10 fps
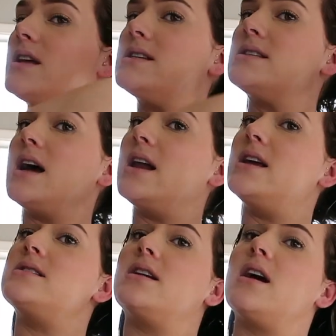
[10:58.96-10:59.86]
that's exciting,
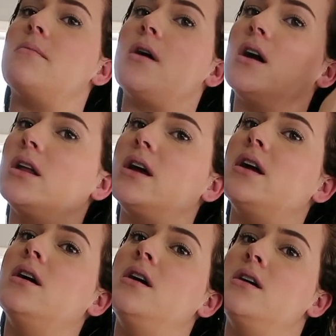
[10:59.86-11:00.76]
he's gonna come
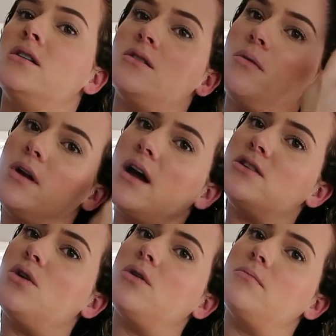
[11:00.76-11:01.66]
early. So I
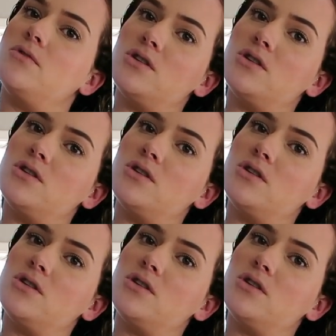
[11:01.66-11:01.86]
told him